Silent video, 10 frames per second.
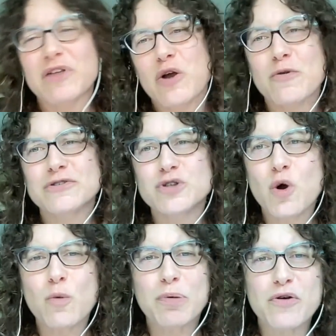they're
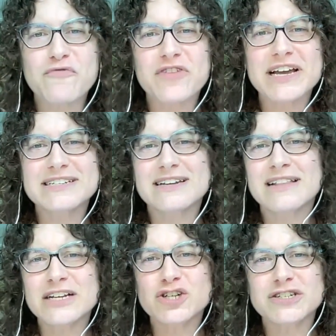so perfect,
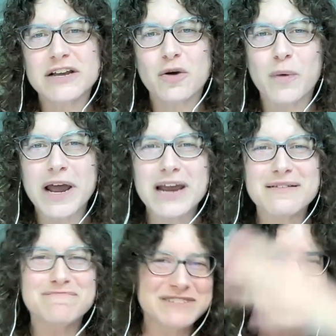and they should take
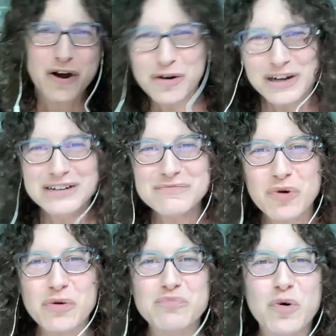away,
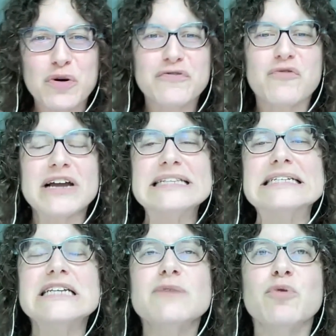more of your rights
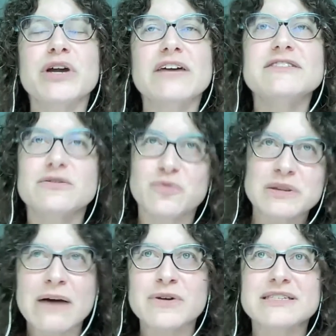and take more gifts."
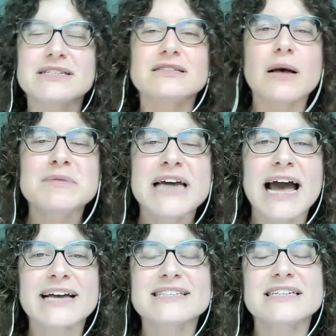That was the
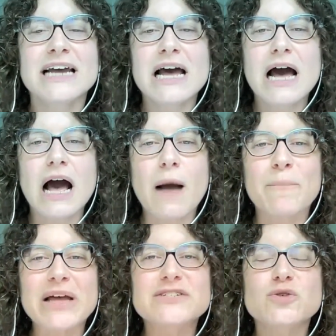
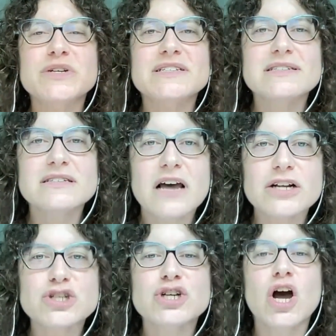subtext. And so it is
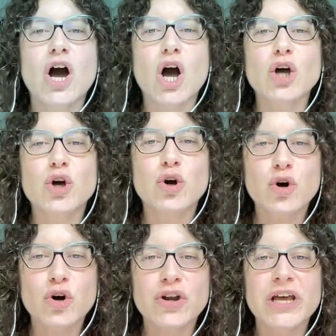such a
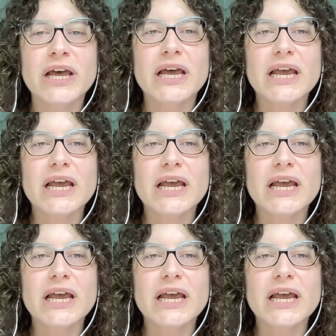good